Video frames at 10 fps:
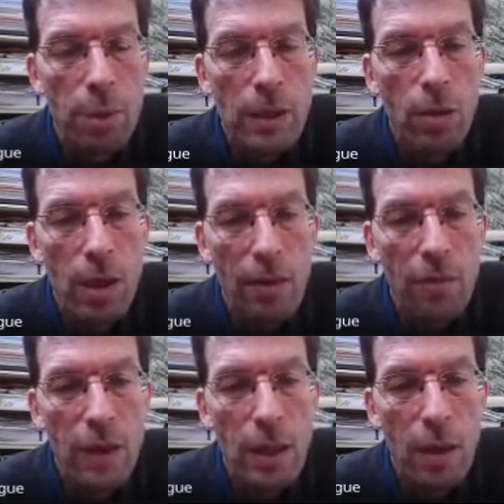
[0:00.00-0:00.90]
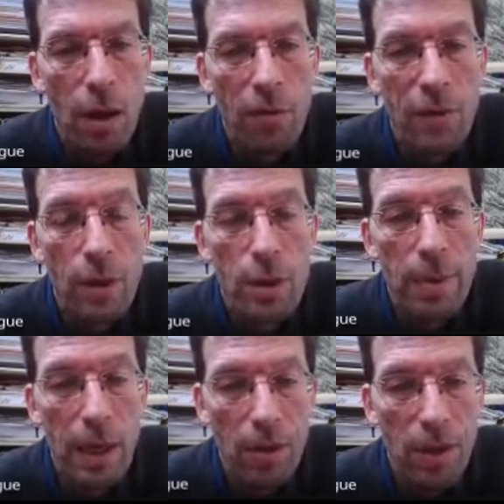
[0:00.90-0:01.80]
petrography of the
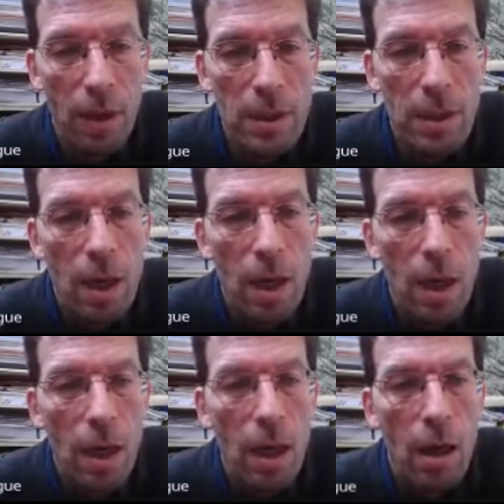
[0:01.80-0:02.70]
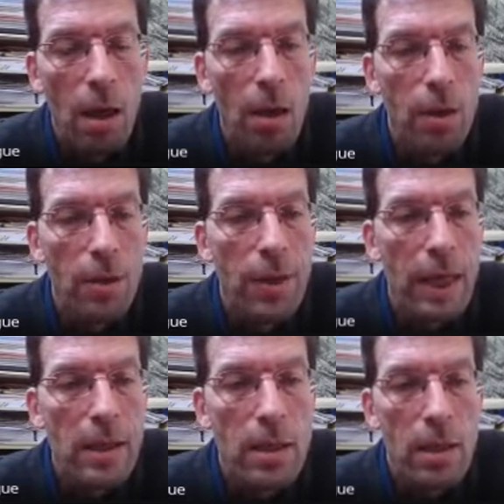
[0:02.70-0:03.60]
Speleothems
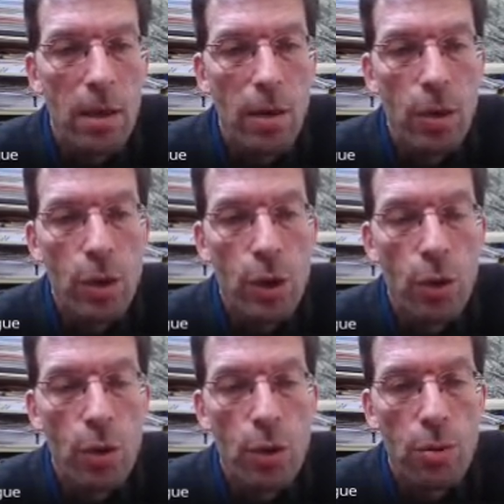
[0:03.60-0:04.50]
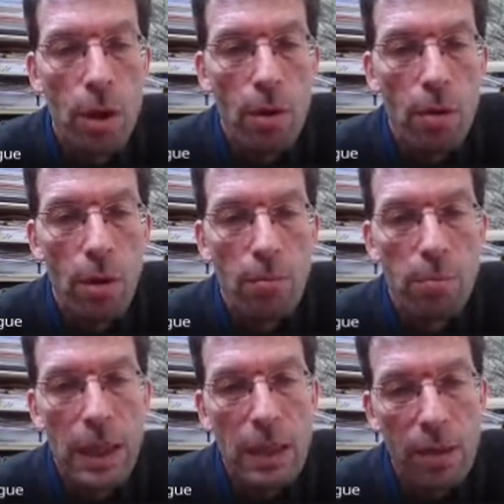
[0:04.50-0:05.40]
that shows a
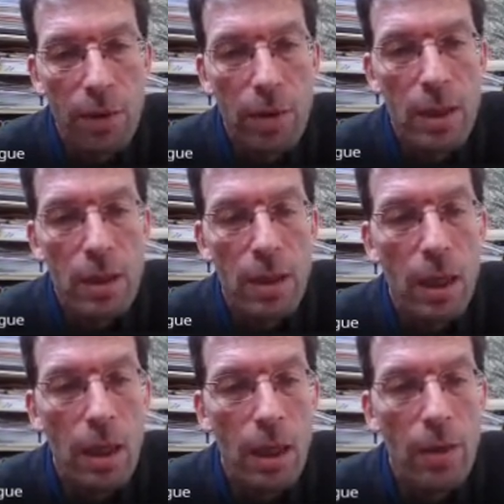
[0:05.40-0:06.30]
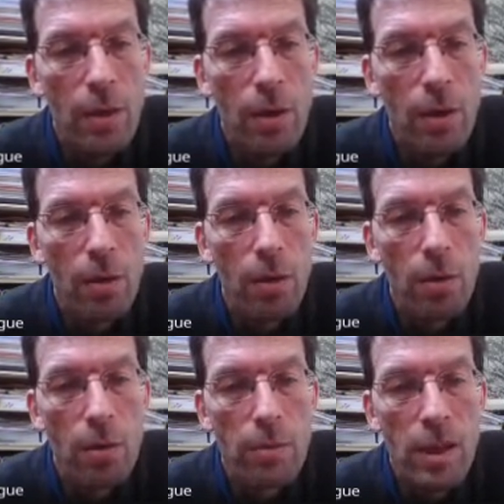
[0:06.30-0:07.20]
big diversity in
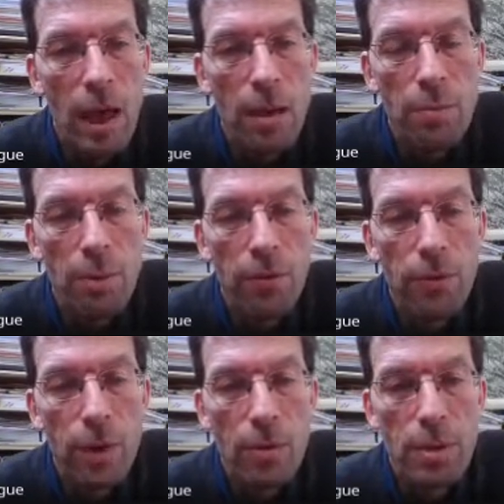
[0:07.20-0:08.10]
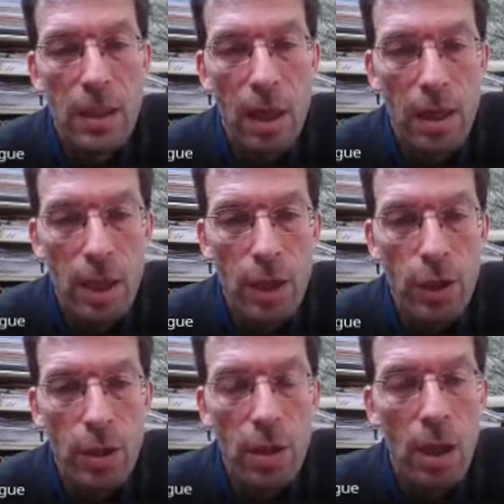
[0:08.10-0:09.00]
the type of
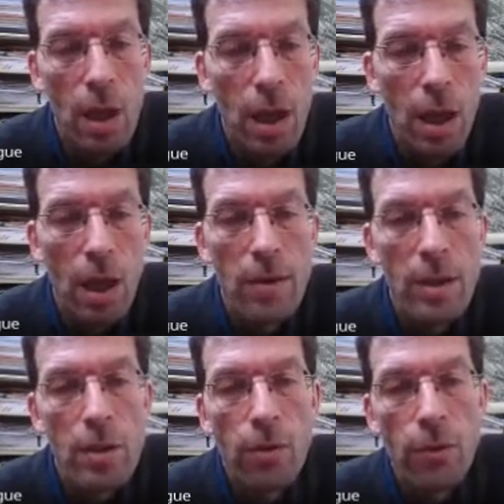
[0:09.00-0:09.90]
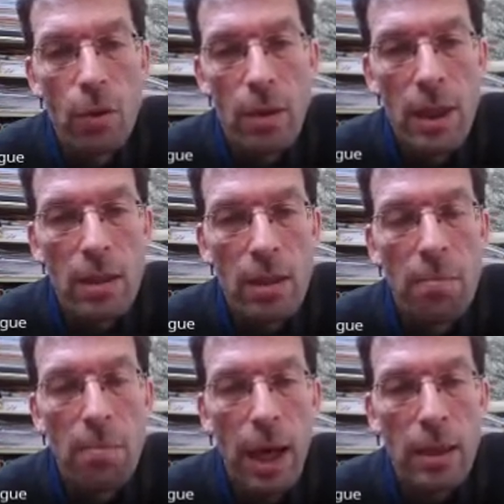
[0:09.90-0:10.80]
crystallization. And this, of course, has an
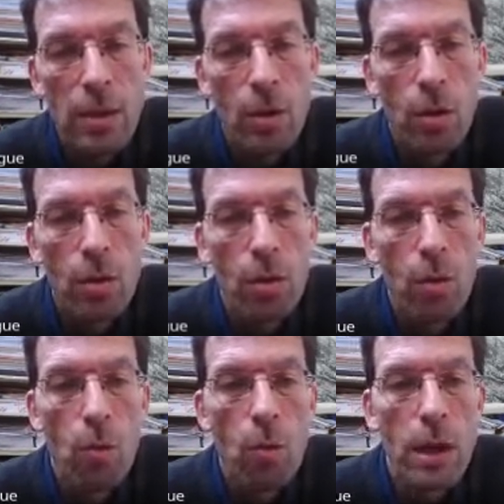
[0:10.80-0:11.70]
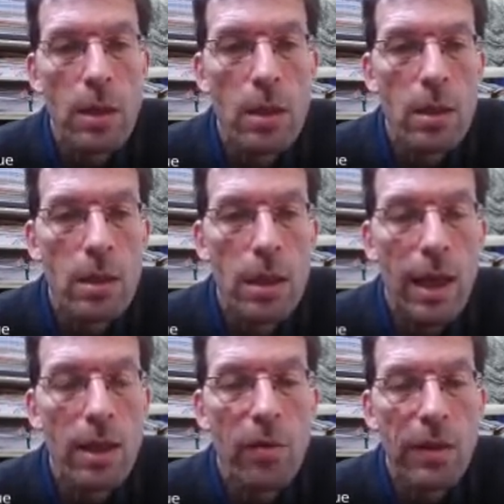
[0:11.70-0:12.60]
impact on what
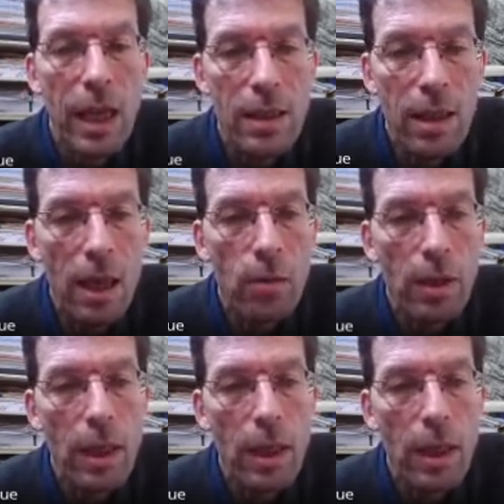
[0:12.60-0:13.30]
kind of calcite